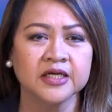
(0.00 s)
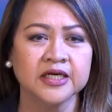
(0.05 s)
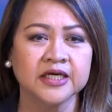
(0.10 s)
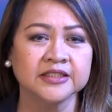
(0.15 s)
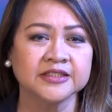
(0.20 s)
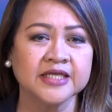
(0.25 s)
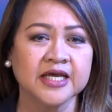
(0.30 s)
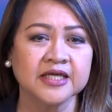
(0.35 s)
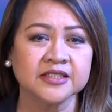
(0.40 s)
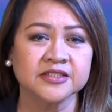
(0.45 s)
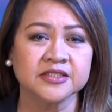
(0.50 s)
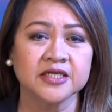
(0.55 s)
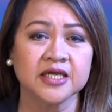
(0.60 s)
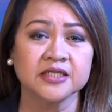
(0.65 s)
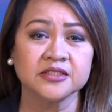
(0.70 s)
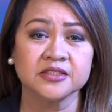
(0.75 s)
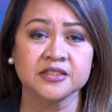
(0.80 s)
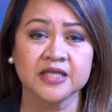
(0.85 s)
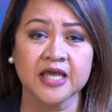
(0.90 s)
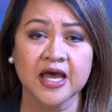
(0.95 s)
Attacks
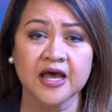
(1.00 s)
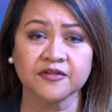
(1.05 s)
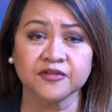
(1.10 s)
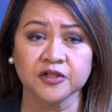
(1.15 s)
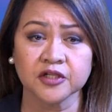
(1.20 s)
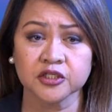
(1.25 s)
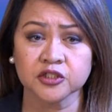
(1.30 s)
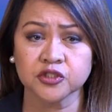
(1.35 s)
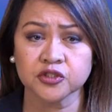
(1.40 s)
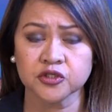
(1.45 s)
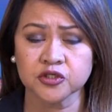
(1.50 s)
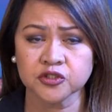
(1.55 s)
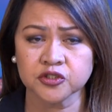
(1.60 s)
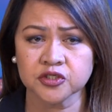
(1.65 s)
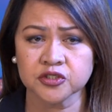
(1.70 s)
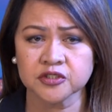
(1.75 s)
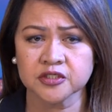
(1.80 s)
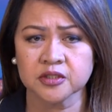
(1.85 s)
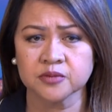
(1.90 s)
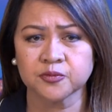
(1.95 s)
against Catholic
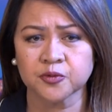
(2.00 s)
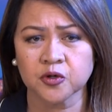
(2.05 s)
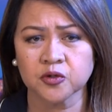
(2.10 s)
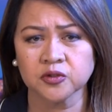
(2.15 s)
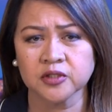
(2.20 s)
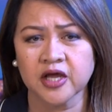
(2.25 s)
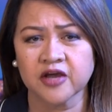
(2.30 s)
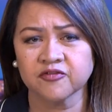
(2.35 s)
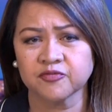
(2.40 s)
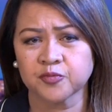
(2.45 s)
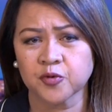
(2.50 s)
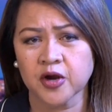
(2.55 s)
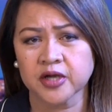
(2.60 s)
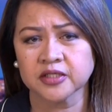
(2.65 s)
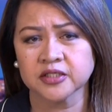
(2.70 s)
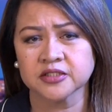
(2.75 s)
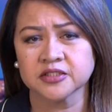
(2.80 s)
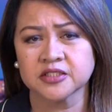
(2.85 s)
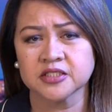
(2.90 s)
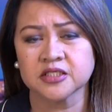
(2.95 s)
churches and pro-life
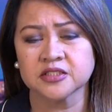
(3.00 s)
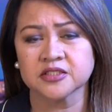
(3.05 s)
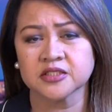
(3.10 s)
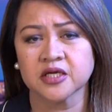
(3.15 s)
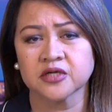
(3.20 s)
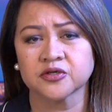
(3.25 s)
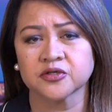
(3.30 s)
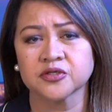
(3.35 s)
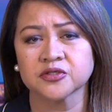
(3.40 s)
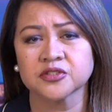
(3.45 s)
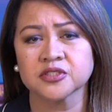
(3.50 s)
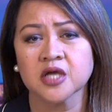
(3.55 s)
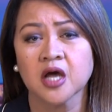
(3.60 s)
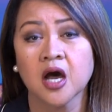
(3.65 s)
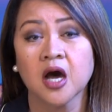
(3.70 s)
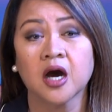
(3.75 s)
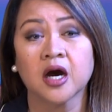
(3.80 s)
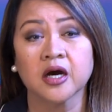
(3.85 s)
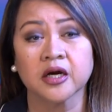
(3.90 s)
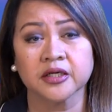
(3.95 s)
pregnancy centers
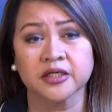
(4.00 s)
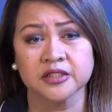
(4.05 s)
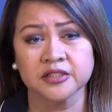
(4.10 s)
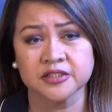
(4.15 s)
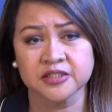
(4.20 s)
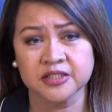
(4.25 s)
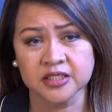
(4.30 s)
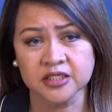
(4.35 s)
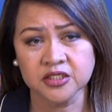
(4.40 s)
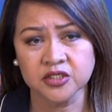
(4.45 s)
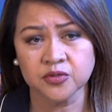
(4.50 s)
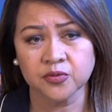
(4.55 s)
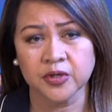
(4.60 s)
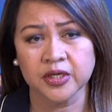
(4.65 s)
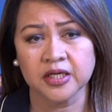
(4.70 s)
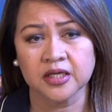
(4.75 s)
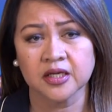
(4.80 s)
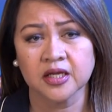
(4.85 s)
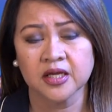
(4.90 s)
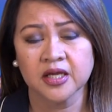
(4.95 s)
are
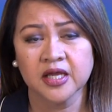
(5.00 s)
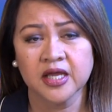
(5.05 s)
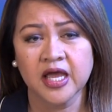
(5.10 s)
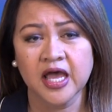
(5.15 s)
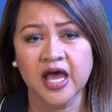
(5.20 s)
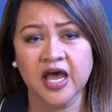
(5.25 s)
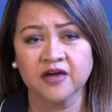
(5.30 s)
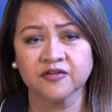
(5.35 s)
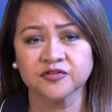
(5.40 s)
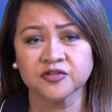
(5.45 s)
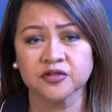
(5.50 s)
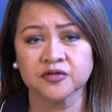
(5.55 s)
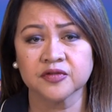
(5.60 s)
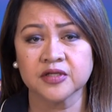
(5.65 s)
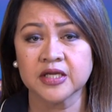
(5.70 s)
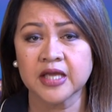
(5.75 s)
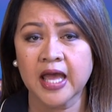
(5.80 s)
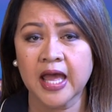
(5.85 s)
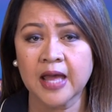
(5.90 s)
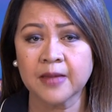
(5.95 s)
continuing after
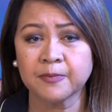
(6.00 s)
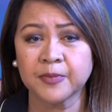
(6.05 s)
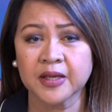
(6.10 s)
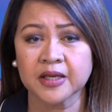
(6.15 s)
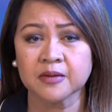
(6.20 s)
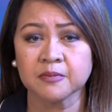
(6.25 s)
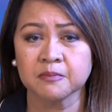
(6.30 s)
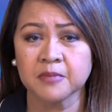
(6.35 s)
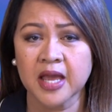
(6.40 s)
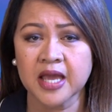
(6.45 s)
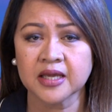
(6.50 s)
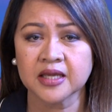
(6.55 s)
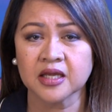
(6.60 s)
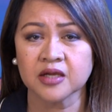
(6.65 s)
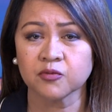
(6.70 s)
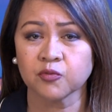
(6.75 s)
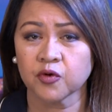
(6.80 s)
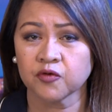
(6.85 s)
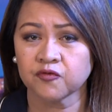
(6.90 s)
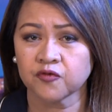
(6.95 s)
the
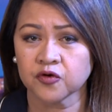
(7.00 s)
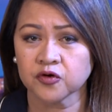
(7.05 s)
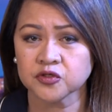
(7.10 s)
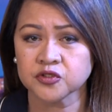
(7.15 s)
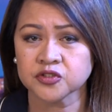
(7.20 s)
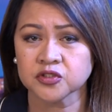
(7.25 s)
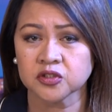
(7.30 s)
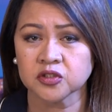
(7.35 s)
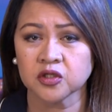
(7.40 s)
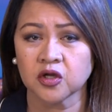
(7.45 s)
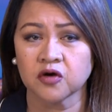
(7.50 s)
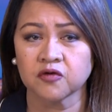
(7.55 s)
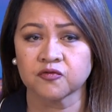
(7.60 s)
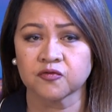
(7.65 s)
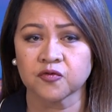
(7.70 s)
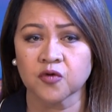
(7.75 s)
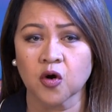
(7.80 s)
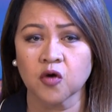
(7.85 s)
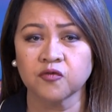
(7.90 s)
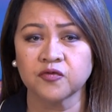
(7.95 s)
epoch-making reversal
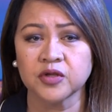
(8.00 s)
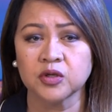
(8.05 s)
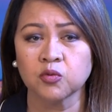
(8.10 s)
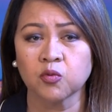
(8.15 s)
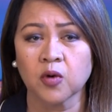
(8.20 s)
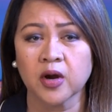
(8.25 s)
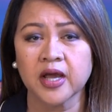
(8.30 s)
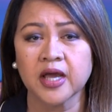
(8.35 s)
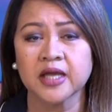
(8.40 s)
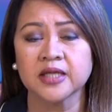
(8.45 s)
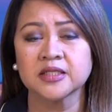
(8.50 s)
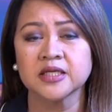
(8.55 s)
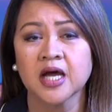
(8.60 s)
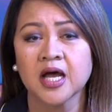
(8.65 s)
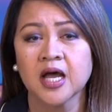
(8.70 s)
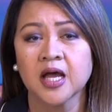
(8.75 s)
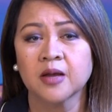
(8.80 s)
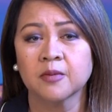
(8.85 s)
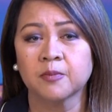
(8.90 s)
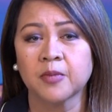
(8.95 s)
of Roe v. Wade
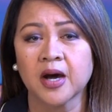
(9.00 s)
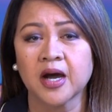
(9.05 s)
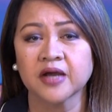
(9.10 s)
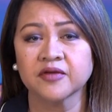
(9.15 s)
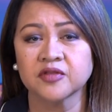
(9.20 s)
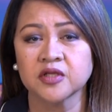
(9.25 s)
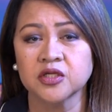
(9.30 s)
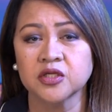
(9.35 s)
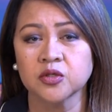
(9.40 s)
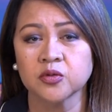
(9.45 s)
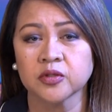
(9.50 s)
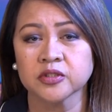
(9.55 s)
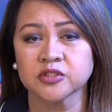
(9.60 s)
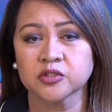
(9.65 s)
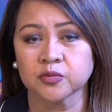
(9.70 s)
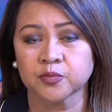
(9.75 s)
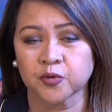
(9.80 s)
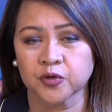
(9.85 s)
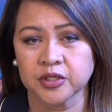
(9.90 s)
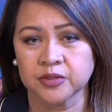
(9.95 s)
by the U.S.
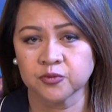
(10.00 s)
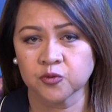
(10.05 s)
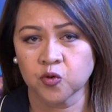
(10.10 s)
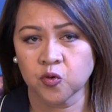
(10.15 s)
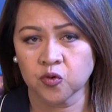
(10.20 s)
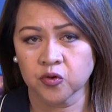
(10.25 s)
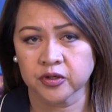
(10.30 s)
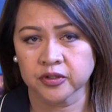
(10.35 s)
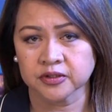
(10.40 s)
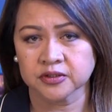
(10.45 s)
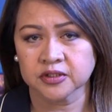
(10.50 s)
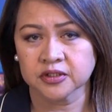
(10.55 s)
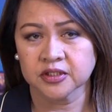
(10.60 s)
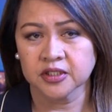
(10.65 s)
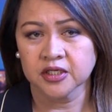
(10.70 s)
Supreme Court.